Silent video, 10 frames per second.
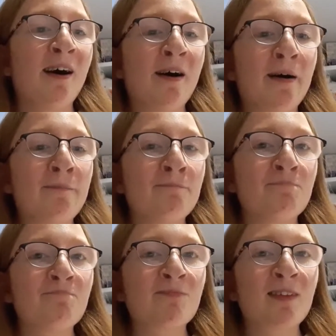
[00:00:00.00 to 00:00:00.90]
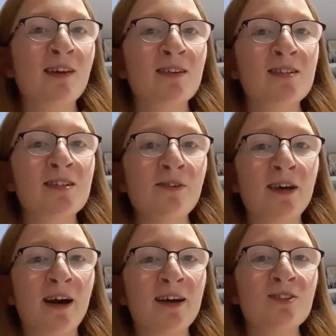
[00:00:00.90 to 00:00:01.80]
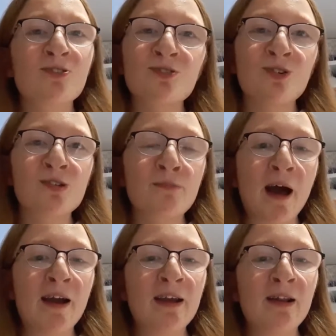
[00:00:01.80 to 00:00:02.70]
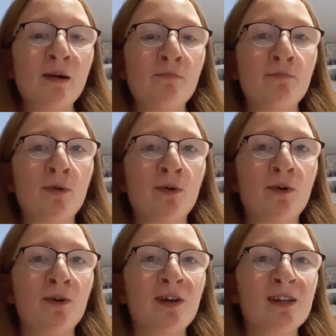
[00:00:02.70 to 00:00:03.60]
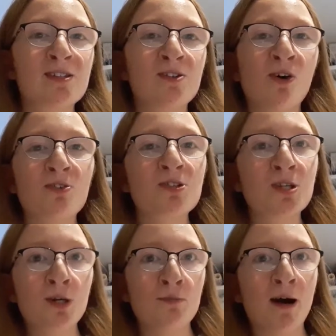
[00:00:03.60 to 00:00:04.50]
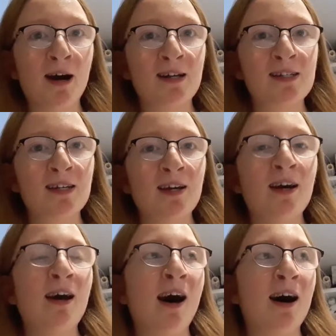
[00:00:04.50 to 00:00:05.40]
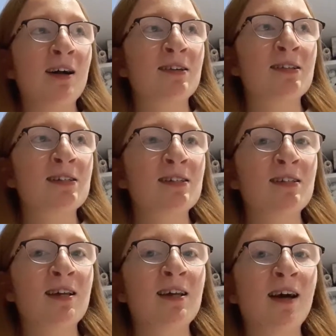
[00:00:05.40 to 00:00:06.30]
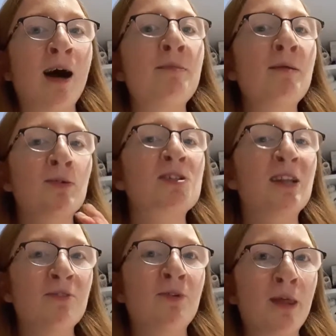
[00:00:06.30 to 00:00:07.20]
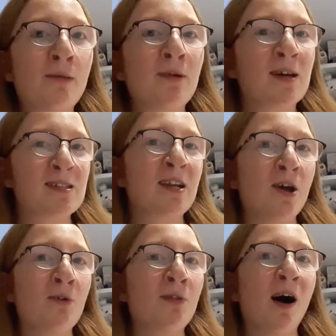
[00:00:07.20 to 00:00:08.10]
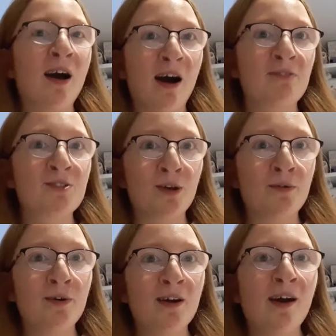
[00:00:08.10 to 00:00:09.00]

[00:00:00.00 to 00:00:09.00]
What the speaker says: So yeah, it does cause pain, but it's not too bad, and I'm able to live with it because I know that I have to.